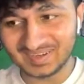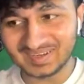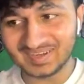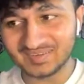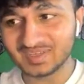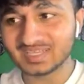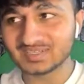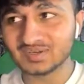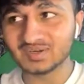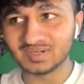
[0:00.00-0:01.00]
I think
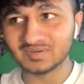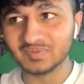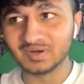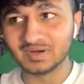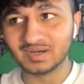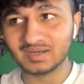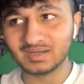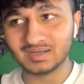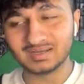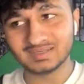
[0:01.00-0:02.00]
he's good, but
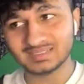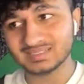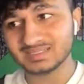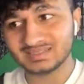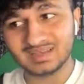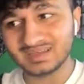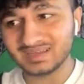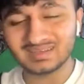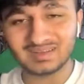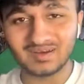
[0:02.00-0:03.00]
just
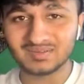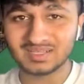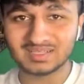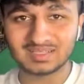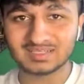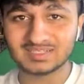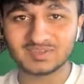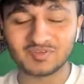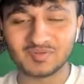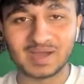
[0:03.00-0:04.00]
I don't know. There's just
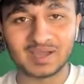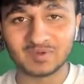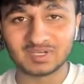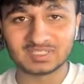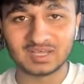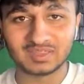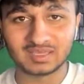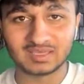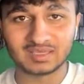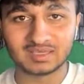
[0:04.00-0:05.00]
something about him. I just don't
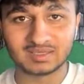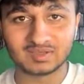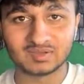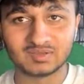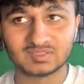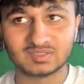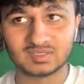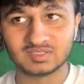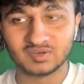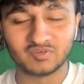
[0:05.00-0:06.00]
think he
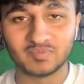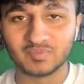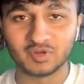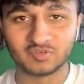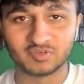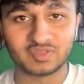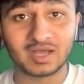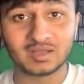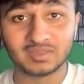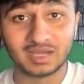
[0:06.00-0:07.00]
sort of improves
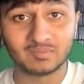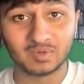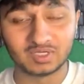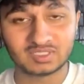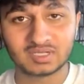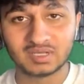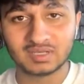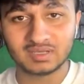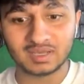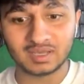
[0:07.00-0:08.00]
that much.
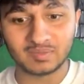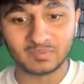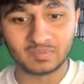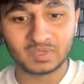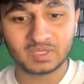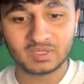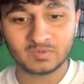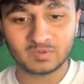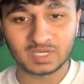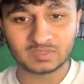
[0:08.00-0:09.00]

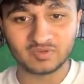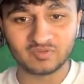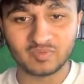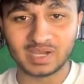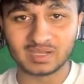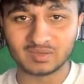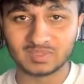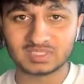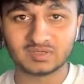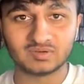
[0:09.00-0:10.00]
Whereas with Bellingham,
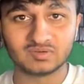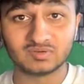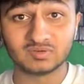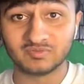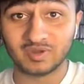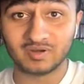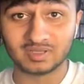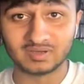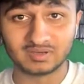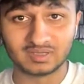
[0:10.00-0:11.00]
he's still very
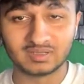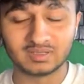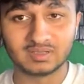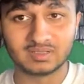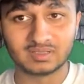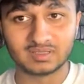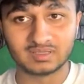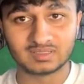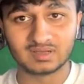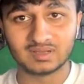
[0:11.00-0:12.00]
young and
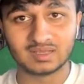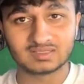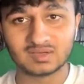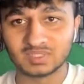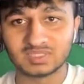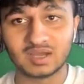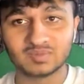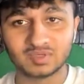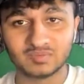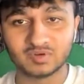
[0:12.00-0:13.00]
he's got so much time
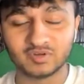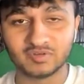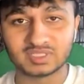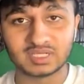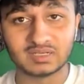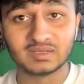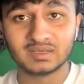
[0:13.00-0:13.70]
to improve us and